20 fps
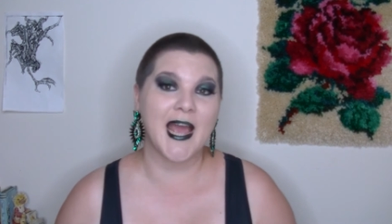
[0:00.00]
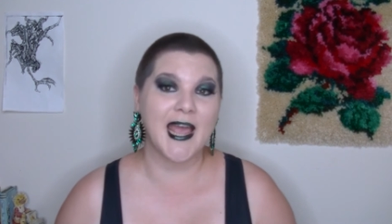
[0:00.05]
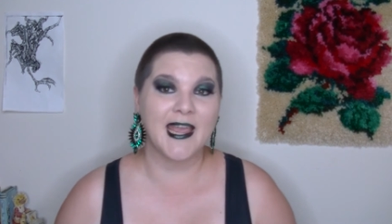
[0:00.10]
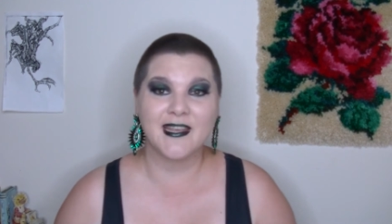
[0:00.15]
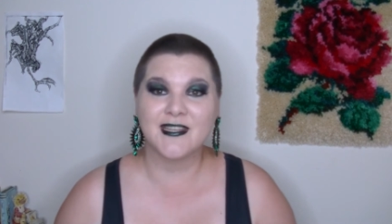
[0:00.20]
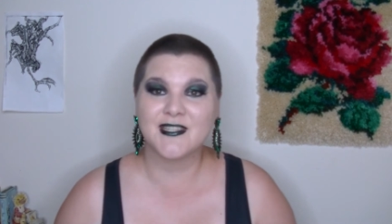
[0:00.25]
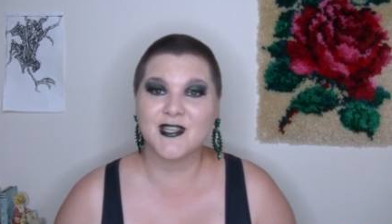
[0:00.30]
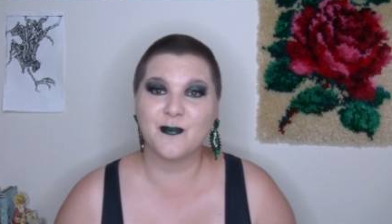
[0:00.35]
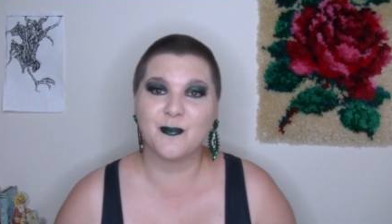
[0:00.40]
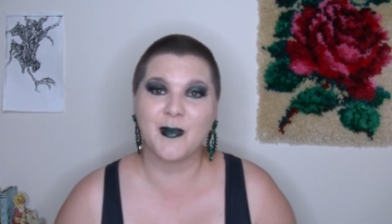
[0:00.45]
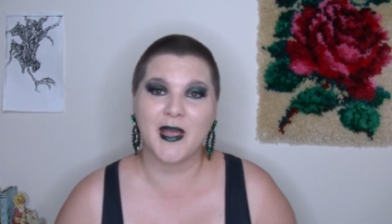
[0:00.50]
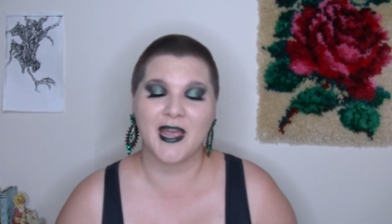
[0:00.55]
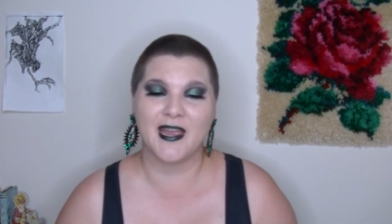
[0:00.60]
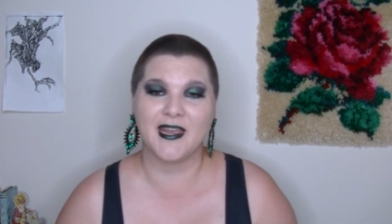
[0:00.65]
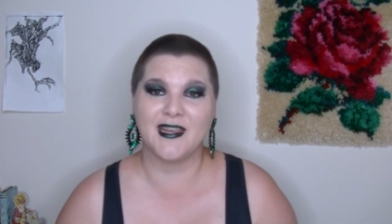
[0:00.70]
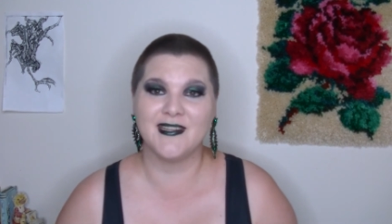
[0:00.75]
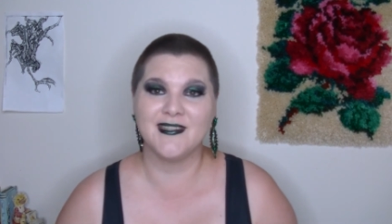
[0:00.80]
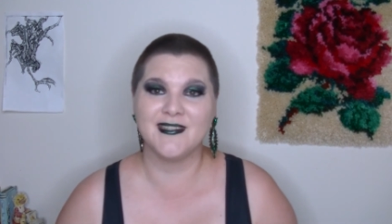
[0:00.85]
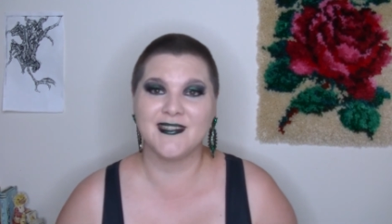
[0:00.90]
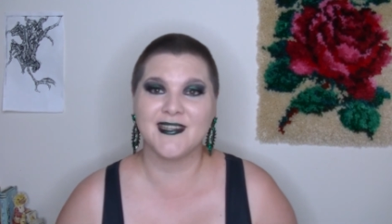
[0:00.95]
aches and
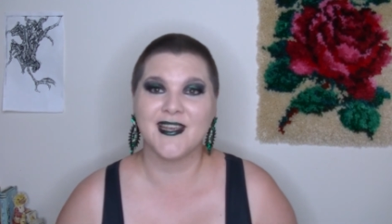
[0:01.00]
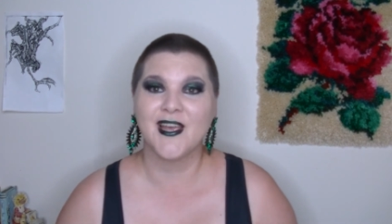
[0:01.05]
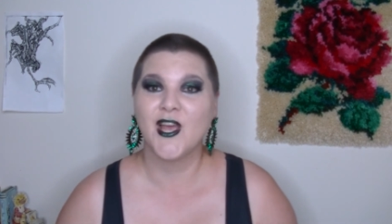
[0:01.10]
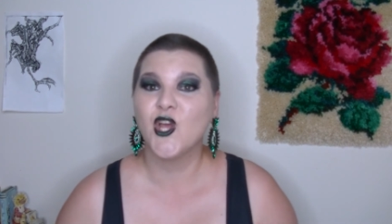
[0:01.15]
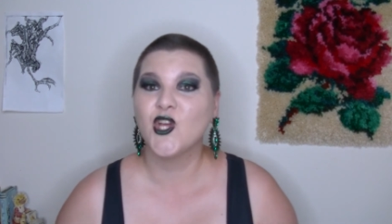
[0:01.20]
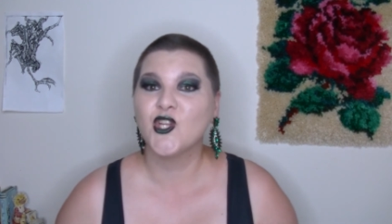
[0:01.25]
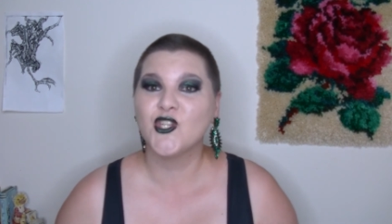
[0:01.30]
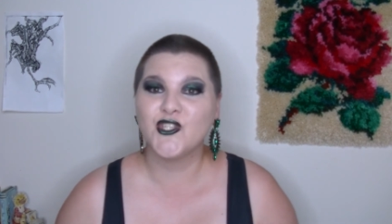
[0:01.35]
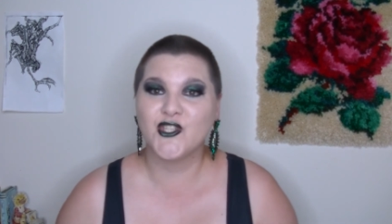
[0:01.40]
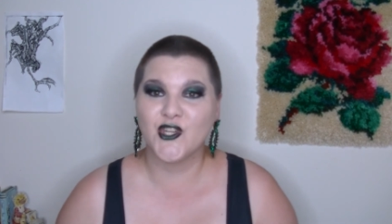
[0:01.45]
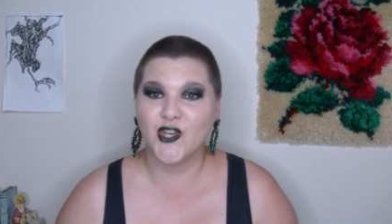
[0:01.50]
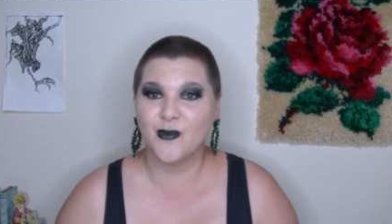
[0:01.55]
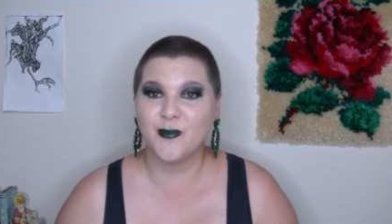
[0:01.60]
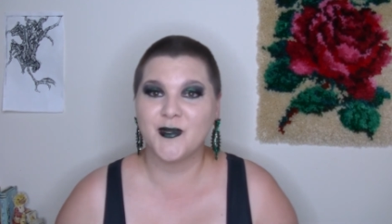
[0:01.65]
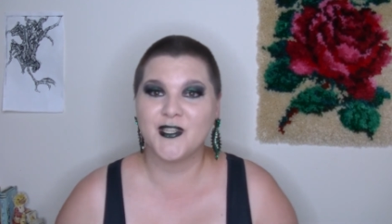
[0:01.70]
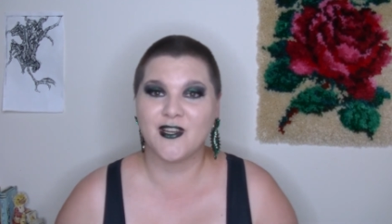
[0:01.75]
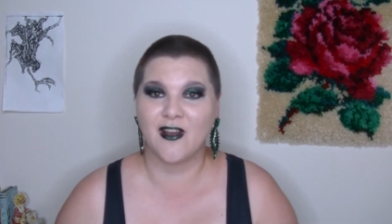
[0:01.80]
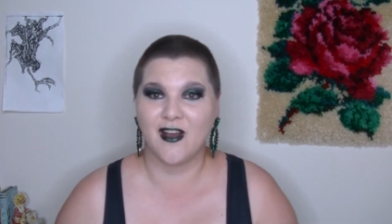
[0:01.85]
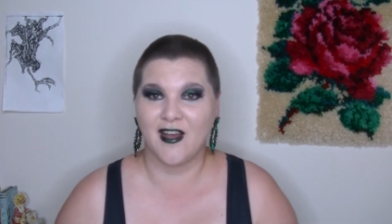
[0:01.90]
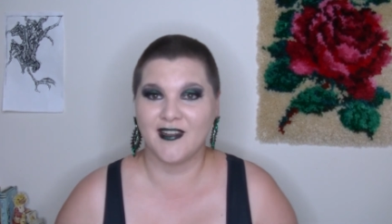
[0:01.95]
pains,
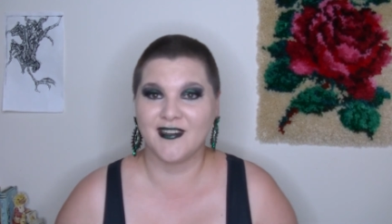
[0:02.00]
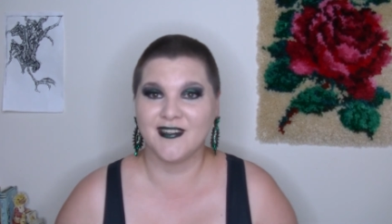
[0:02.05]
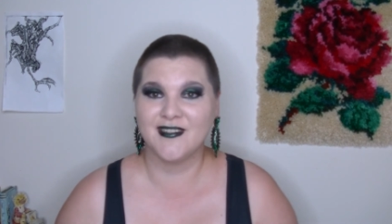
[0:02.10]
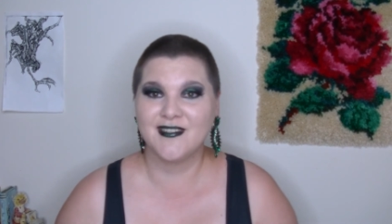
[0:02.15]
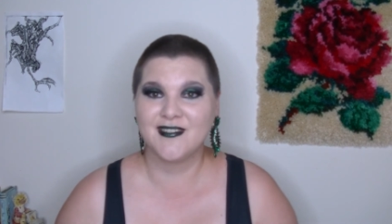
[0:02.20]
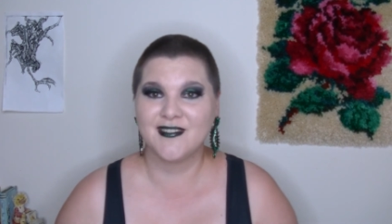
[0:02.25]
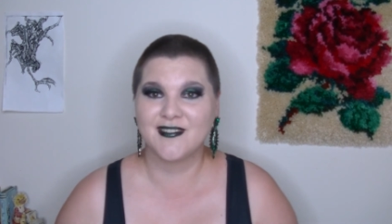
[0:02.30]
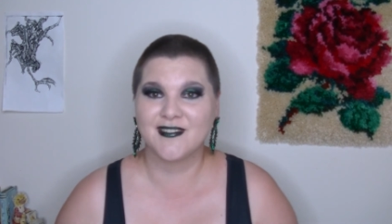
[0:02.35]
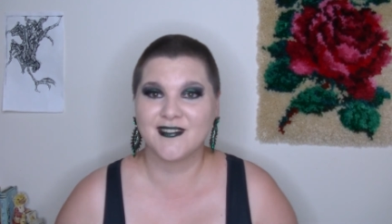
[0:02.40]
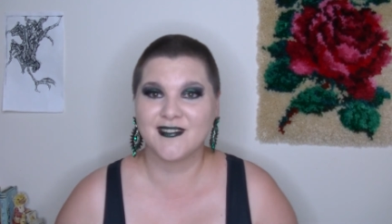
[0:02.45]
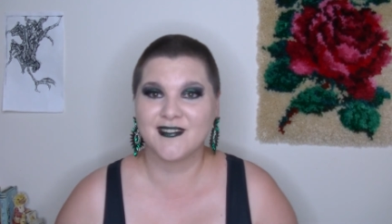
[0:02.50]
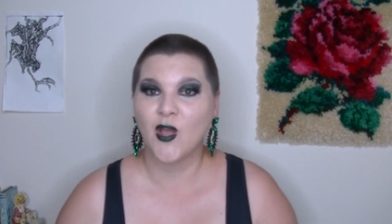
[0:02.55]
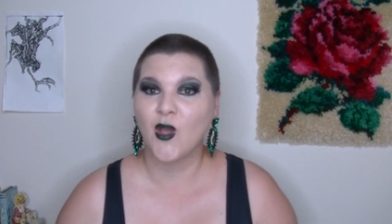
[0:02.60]
dermatitis,